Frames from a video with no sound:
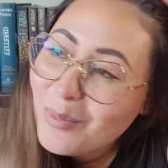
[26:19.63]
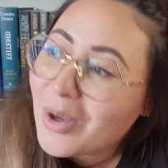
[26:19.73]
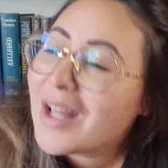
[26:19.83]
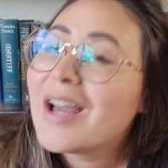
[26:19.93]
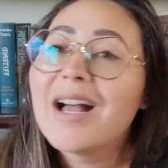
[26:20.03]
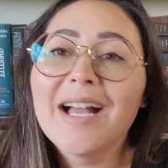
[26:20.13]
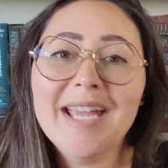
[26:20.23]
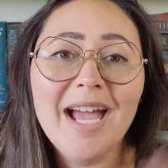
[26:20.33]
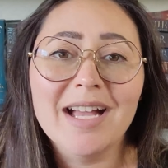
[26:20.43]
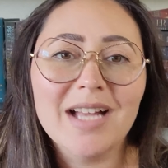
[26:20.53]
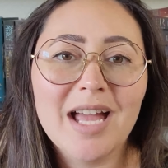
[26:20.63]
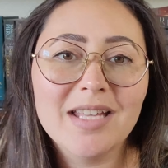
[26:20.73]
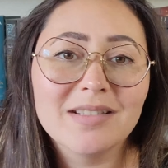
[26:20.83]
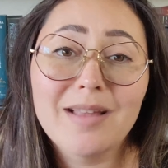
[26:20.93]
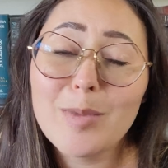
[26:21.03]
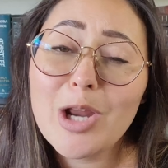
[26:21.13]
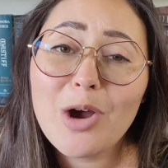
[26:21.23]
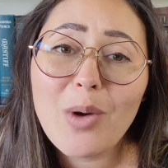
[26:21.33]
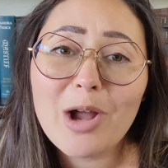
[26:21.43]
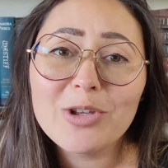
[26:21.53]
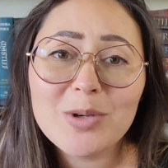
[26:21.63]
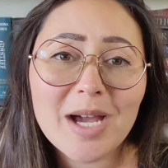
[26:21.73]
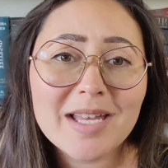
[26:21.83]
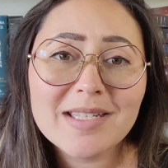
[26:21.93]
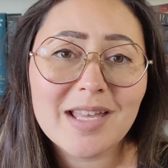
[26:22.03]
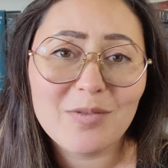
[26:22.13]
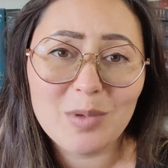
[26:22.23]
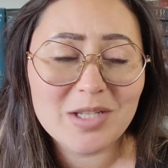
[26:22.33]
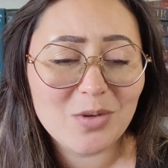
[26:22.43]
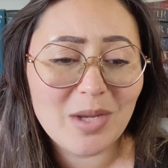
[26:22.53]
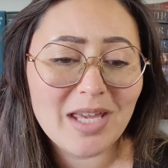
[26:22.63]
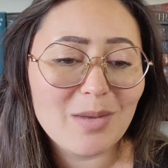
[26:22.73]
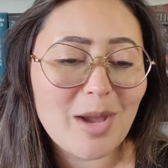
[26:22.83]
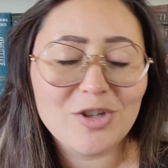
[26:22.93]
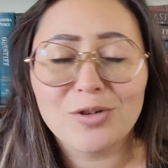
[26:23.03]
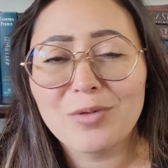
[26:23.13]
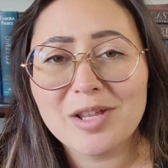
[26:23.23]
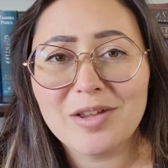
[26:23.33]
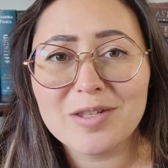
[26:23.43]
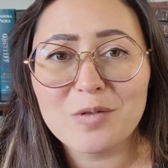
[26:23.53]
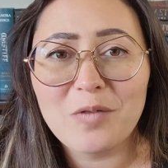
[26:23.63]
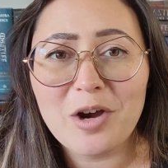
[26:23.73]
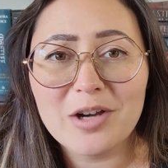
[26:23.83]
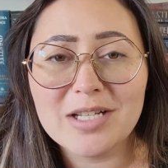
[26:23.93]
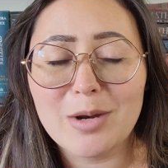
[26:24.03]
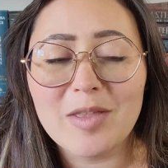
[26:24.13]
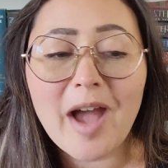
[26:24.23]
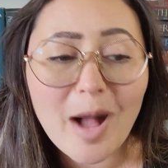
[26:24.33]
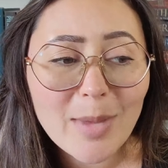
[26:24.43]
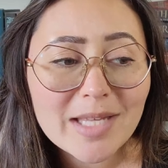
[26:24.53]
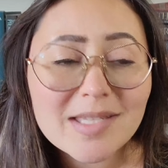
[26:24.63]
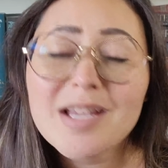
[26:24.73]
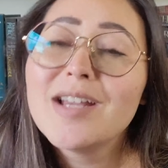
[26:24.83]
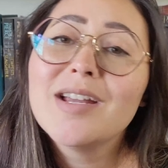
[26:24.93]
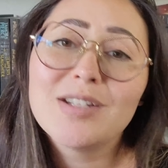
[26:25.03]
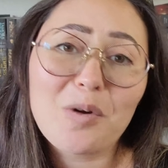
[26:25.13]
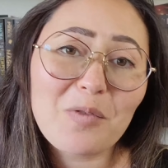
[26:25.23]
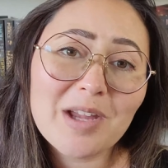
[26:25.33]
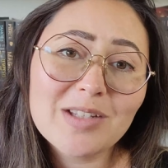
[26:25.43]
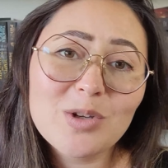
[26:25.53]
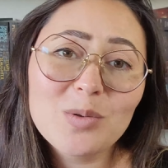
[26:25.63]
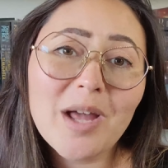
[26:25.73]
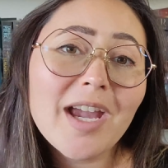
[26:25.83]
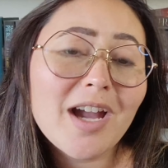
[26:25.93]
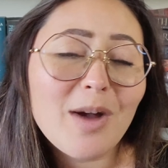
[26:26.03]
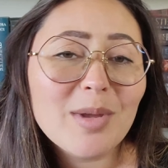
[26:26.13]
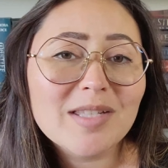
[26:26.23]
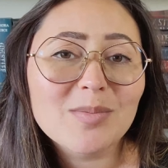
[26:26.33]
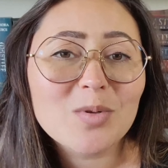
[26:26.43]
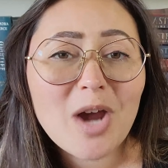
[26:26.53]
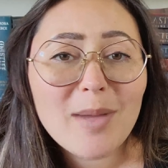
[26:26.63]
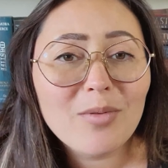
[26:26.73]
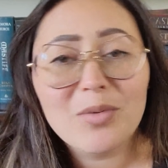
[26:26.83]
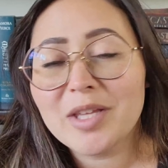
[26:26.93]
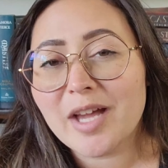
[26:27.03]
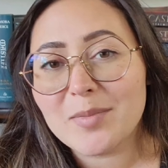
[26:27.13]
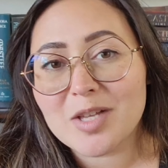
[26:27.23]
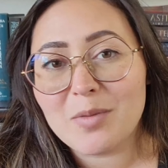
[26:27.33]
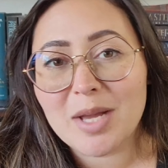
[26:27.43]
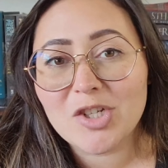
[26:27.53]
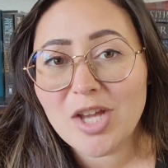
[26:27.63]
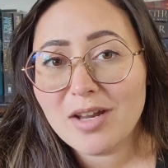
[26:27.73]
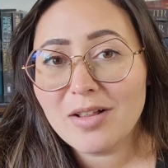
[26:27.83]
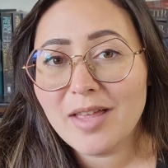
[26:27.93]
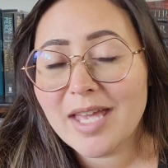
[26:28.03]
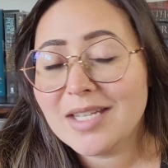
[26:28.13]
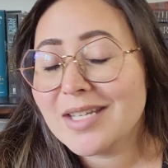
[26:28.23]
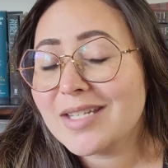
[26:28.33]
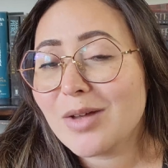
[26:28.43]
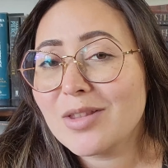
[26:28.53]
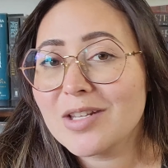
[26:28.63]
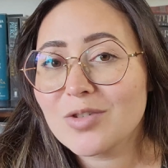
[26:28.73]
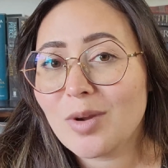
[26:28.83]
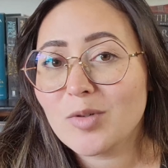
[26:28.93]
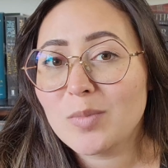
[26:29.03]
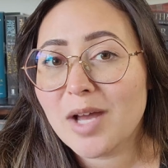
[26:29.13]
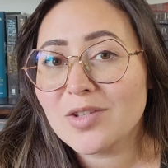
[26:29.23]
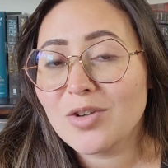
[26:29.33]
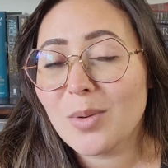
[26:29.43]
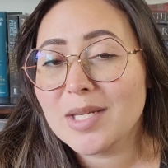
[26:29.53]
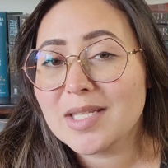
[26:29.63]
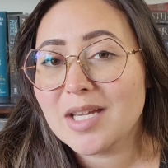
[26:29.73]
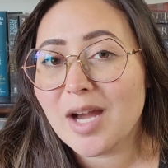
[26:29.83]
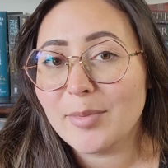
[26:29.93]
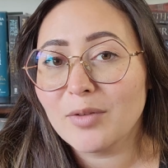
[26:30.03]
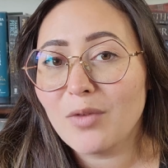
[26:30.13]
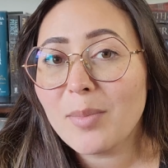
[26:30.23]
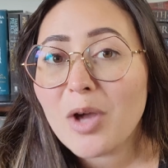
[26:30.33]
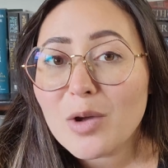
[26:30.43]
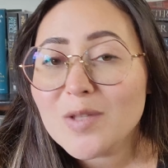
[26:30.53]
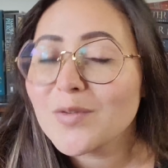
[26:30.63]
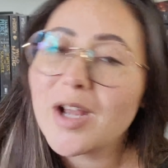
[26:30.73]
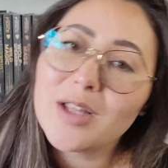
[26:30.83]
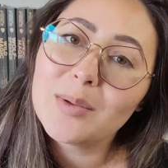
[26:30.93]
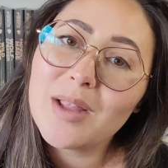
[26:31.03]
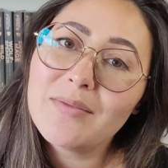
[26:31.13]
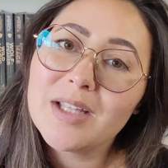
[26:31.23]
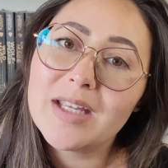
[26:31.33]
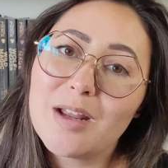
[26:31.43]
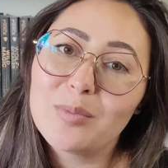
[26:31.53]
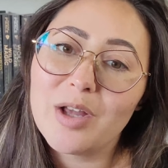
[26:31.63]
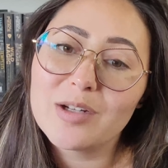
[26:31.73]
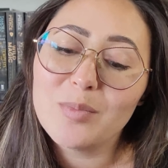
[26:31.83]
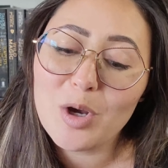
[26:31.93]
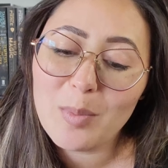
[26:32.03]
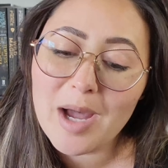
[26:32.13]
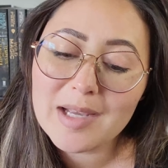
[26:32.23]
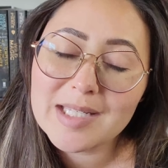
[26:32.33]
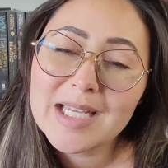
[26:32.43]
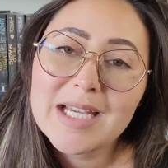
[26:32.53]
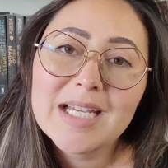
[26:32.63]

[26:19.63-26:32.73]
But uh, yeah, I, let me know how you guys have been doing in Magical Readathon so far down in the comments. Don't forget to like, comment, subscribe. It really helps out my channel. And down in the description box, you're going to see a couple of rep codes for Hello Lovely and Unplugged Book Box.